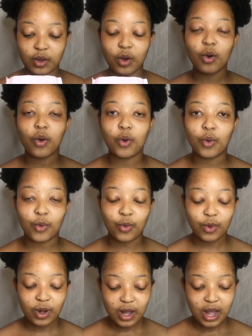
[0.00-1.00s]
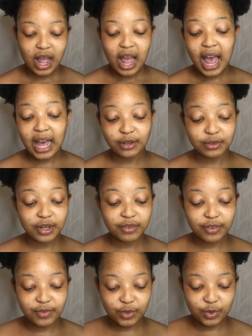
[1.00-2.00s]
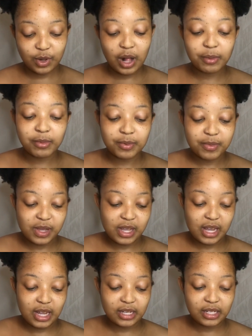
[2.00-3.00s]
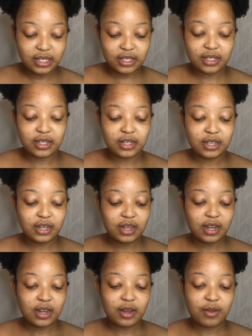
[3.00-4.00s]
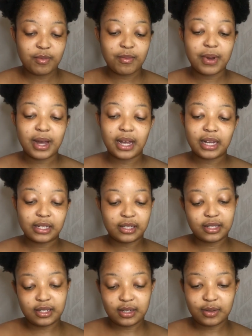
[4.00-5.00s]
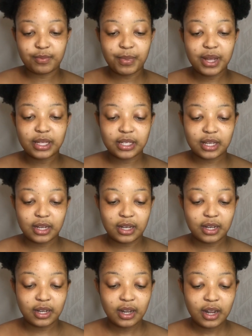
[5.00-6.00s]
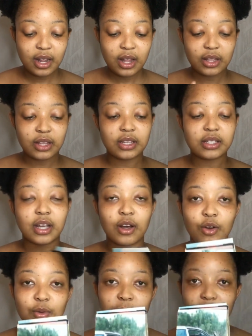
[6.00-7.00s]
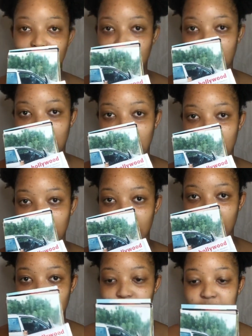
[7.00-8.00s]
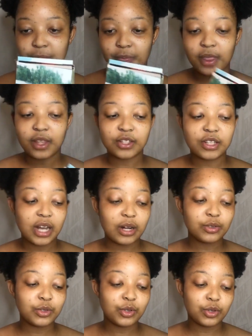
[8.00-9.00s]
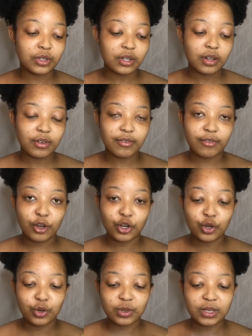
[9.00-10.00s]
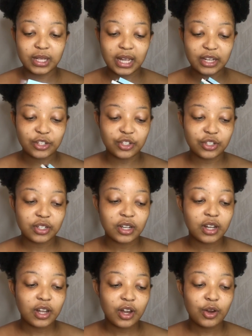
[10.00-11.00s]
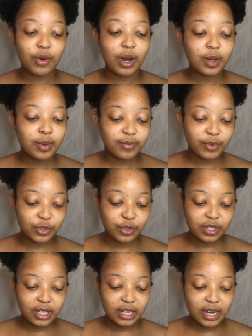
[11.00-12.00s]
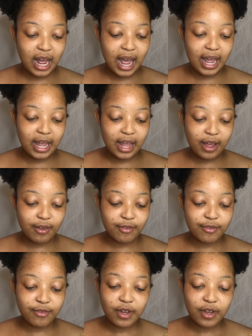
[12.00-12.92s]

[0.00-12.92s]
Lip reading: Oh, I don't have a photo album yet. But basically, these are all my childhood photos and just random photos that I have